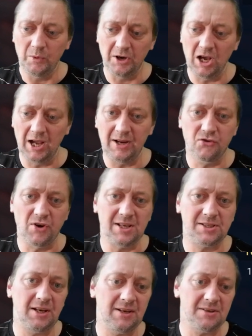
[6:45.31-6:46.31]
we're not
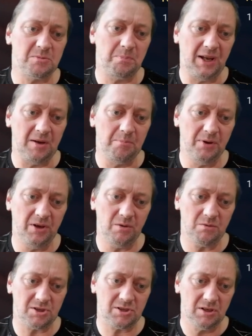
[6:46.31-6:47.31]
interested in speed
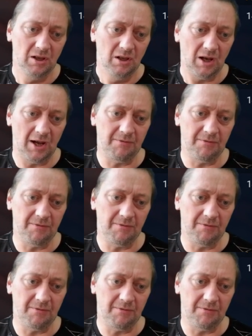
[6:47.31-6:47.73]
boots.